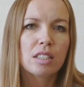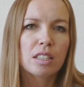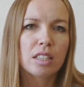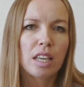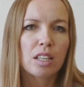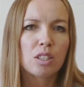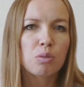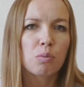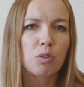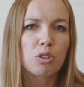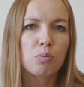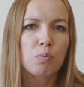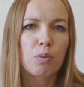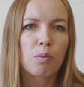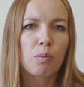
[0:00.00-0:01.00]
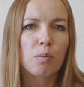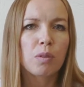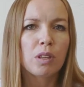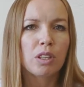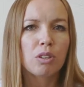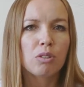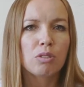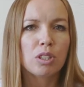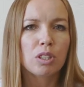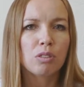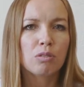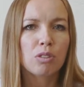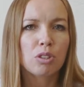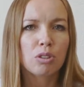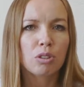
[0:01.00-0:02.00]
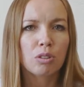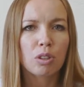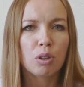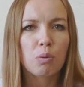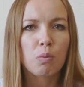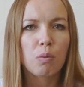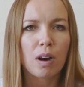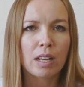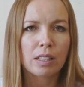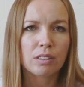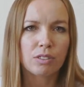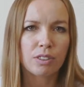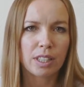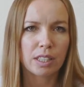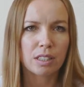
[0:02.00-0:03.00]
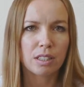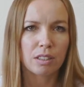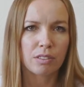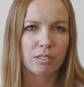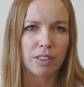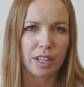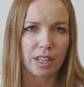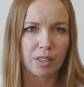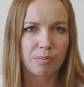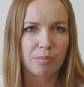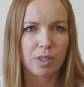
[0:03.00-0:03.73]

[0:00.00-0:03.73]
case, most probably you deal with only one RAID array.